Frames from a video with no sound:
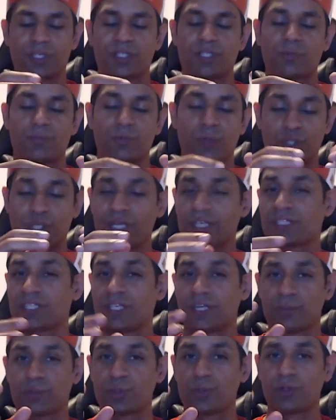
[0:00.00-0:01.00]
projects that
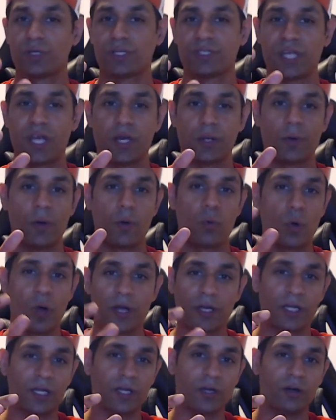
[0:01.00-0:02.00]
I'm sure Nintendo are
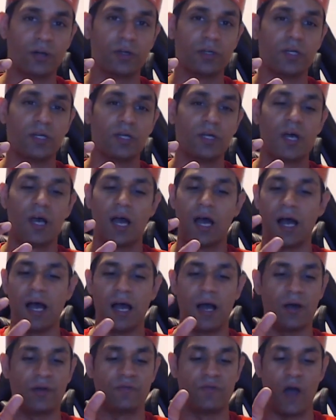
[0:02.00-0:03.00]
working on
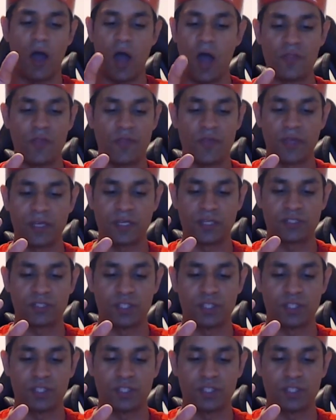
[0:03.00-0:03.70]
for other things.